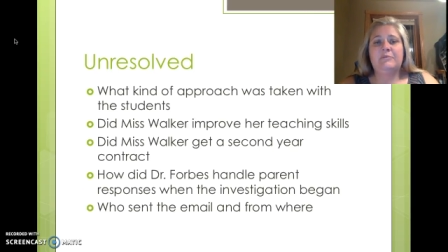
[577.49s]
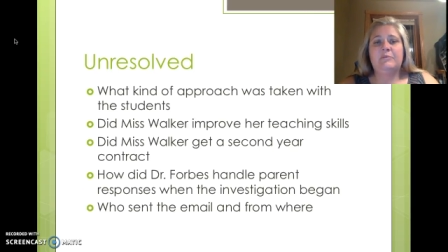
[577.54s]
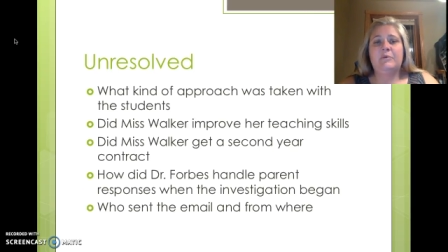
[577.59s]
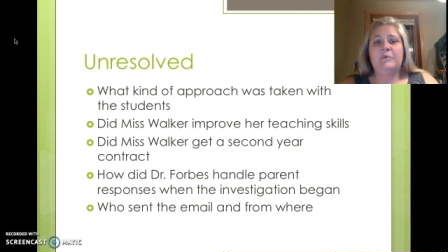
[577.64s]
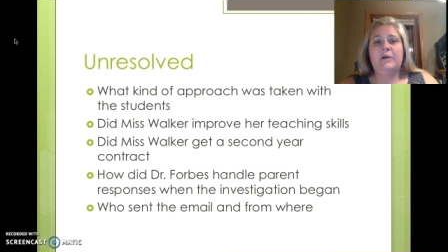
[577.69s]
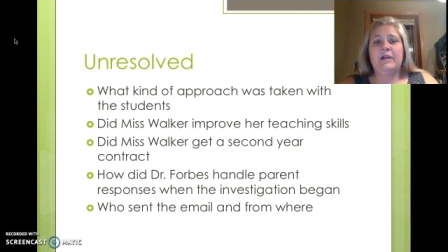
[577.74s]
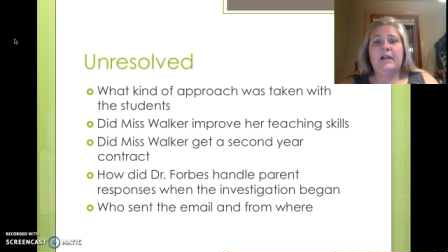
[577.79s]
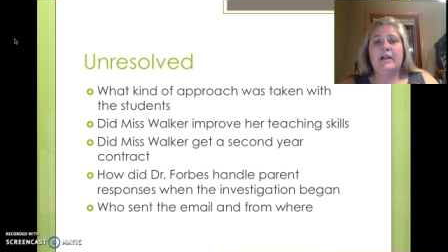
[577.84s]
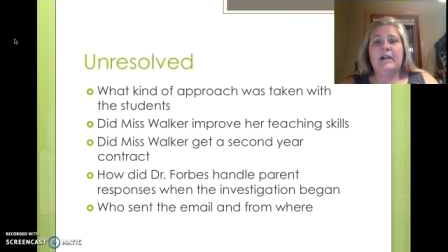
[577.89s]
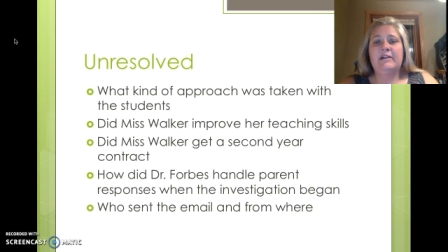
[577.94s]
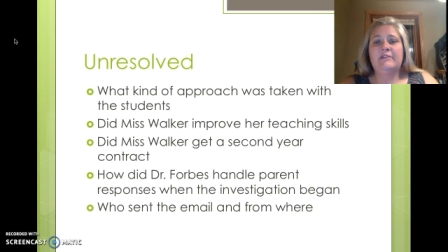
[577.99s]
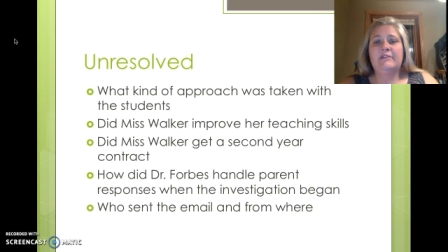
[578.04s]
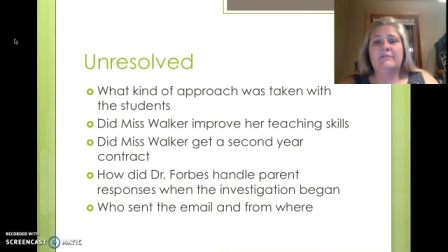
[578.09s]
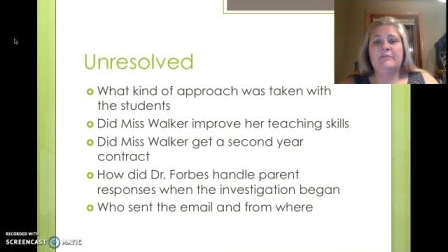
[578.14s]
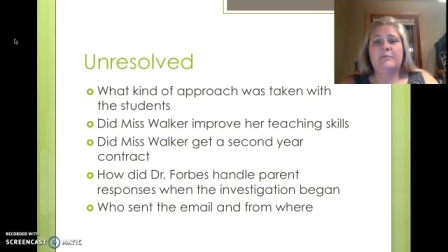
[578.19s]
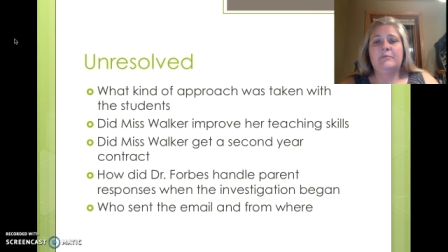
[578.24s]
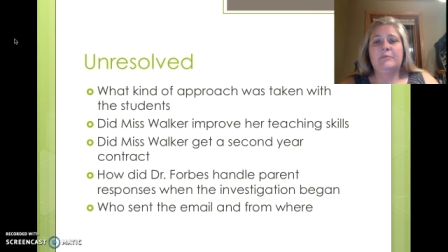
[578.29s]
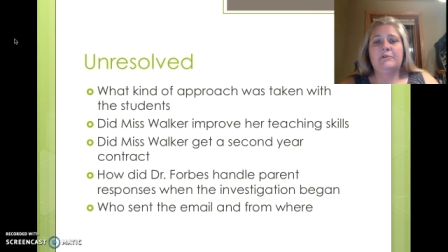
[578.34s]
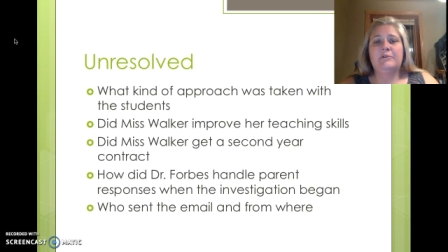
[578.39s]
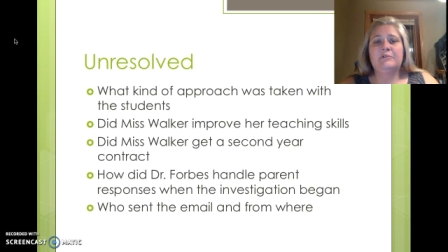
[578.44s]
What kind of
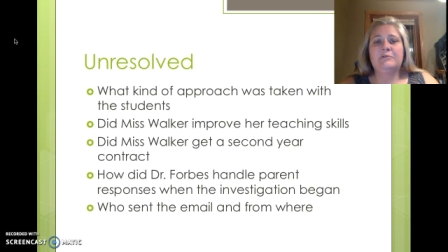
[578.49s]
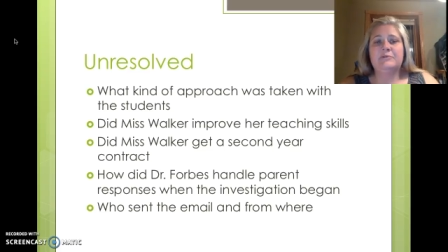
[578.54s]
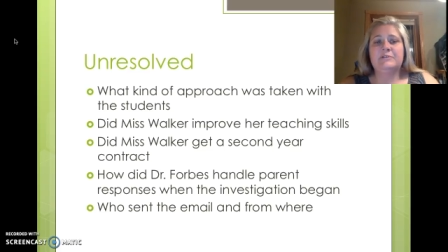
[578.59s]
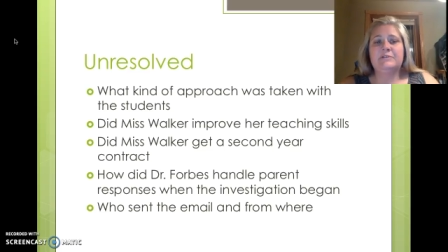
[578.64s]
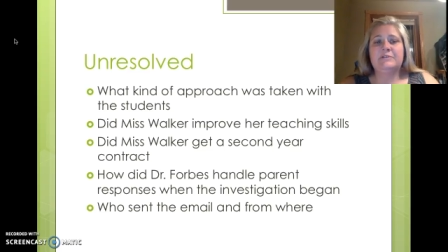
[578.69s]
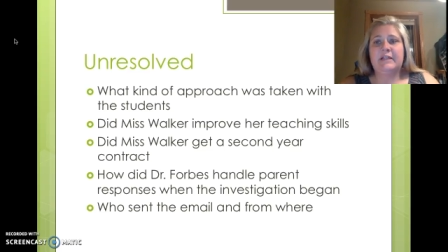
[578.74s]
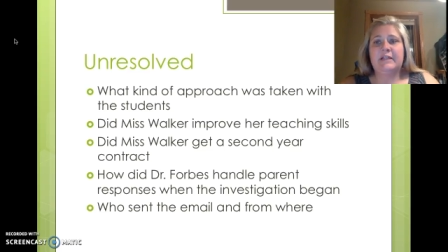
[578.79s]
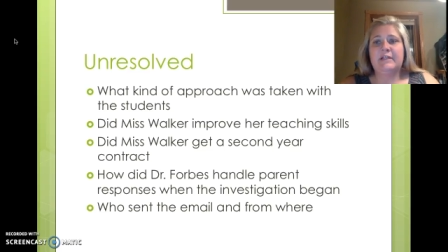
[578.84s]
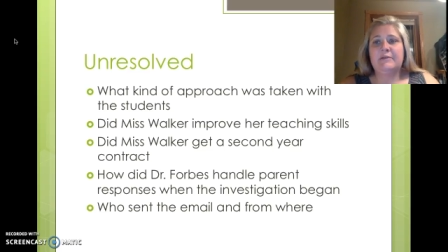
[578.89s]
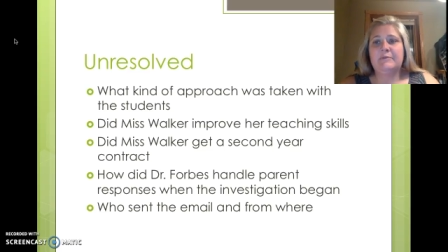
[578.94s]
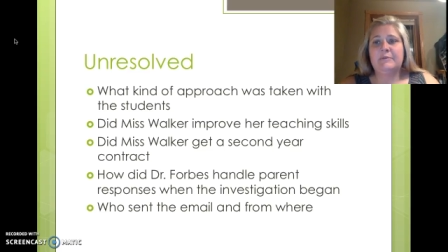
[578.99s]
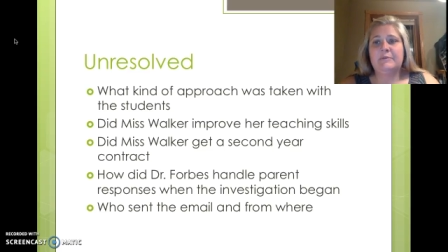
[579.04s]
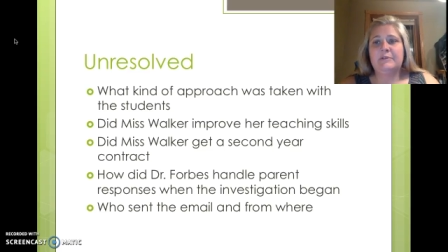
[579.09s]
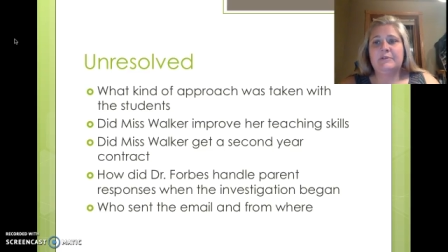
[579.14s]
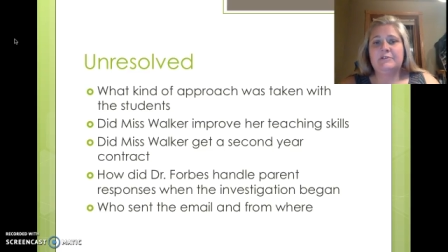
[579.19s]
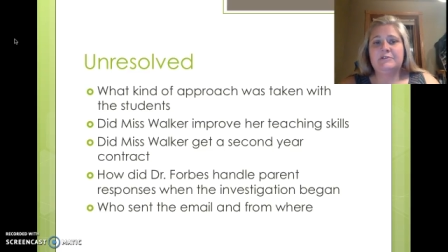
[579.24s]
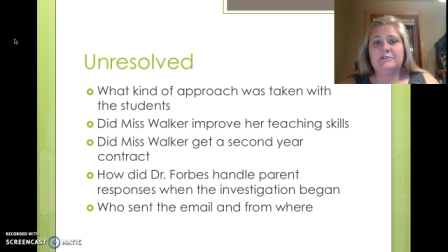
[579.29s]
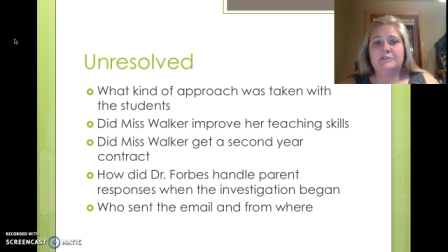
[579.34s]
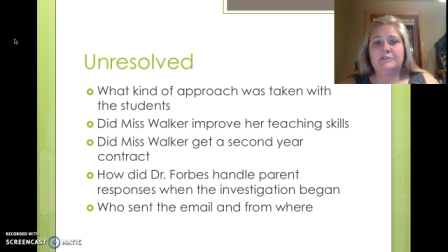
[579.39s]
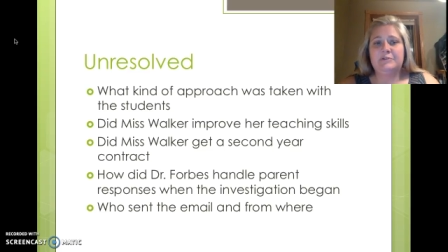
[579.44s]
approach was taken with
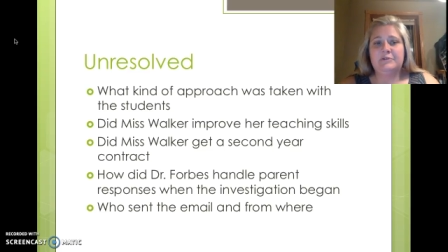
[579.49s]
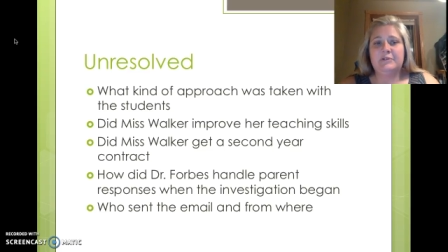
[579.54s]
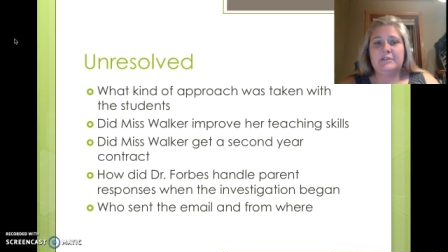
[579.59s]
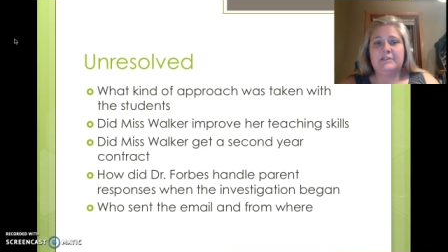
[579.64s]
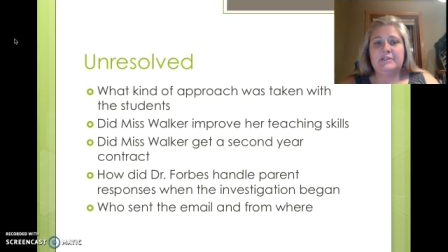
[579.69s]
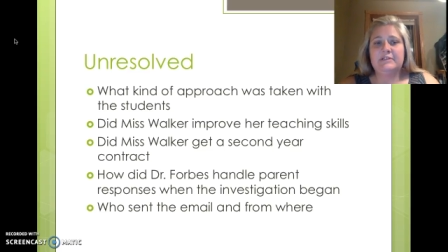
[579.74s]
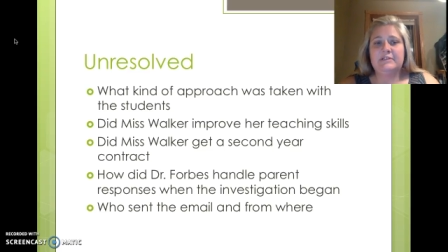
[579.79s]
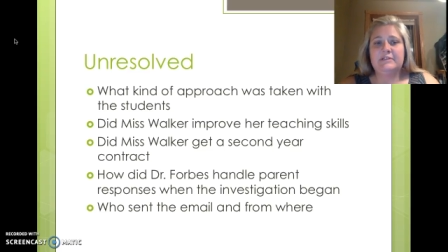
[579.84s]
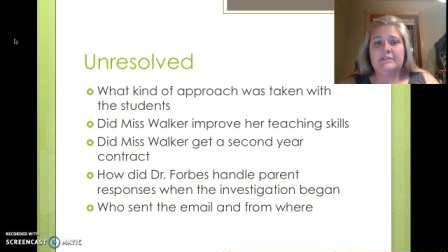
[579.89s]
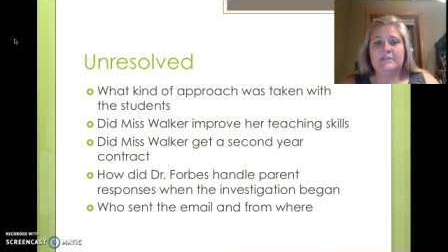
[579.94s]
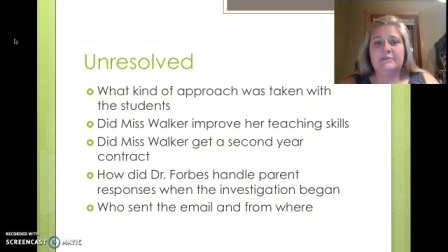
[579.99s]
the students?